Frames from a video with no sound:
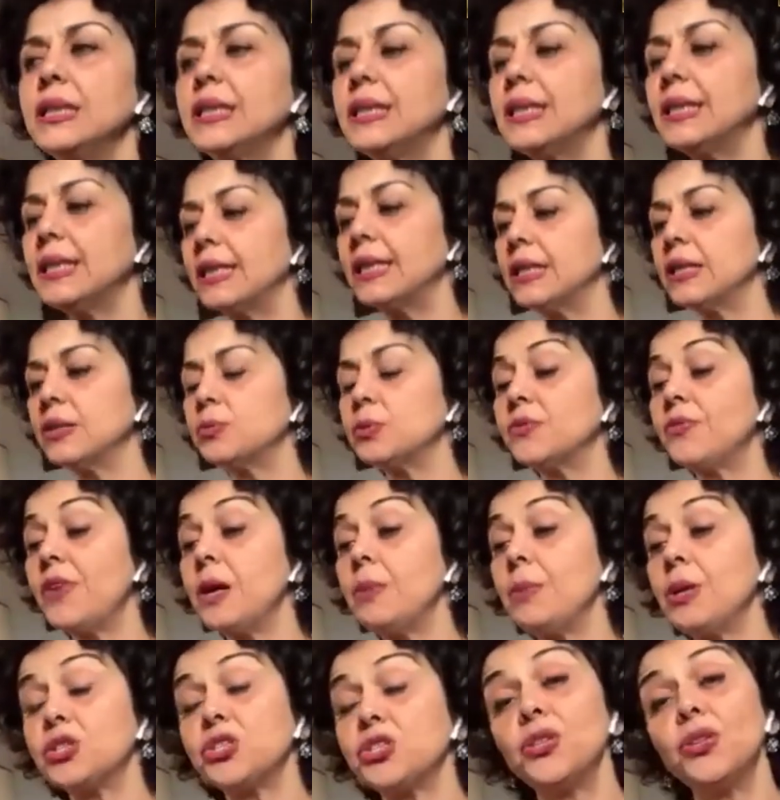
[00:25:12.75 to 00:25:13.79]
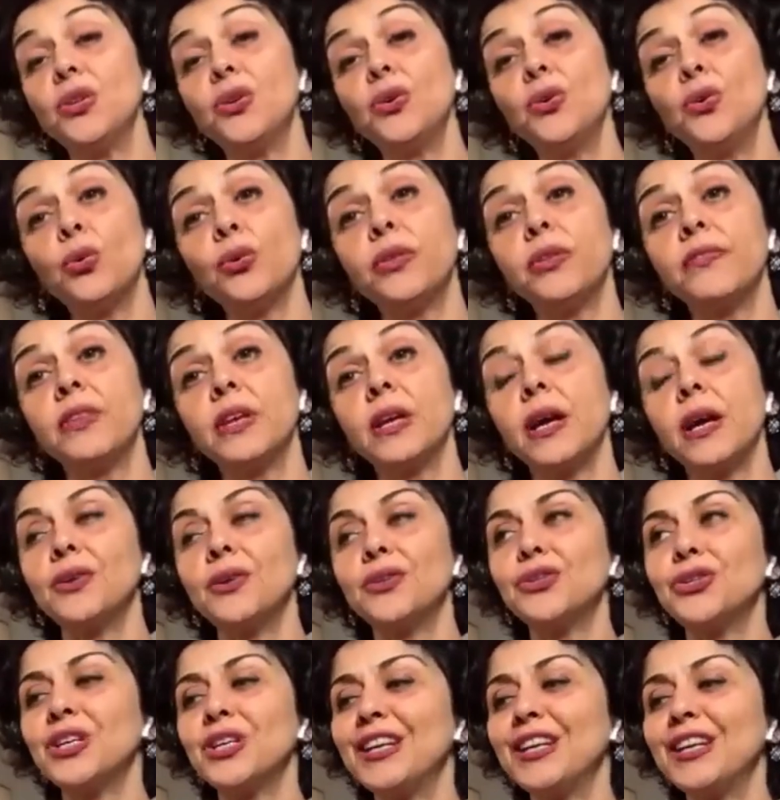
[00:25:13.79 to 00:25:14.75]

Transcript: And it was very much in the north of the country.